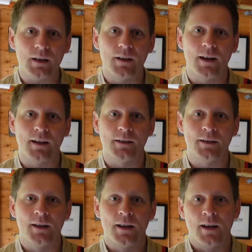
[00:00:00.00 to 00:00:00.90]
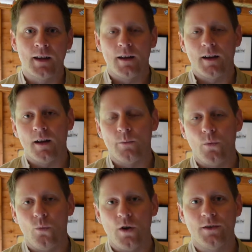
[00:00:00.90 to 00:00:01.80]
And
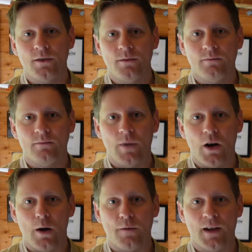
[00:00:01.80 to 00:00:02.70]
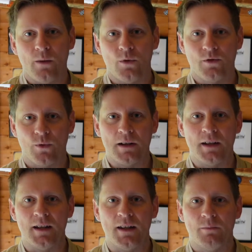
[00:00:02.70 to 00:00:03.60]
1 half lap was
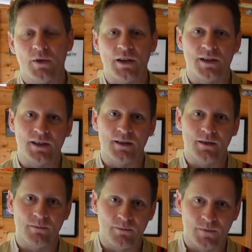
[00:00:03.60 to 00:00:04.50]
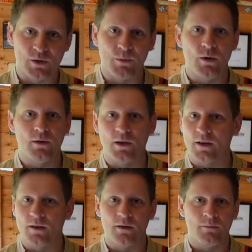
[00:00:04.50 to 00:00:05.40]
really considered and smooth, like
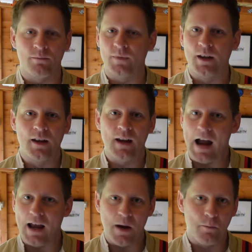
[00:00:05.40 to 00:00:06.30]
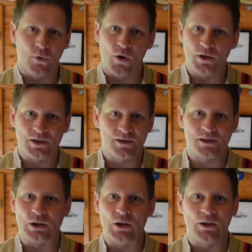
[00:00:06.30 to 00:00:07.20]
a Alain Prost
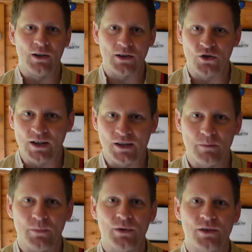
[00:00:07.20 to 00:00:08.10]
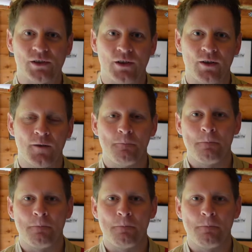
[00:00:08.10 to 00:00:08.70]
style, like a Jenson Button style,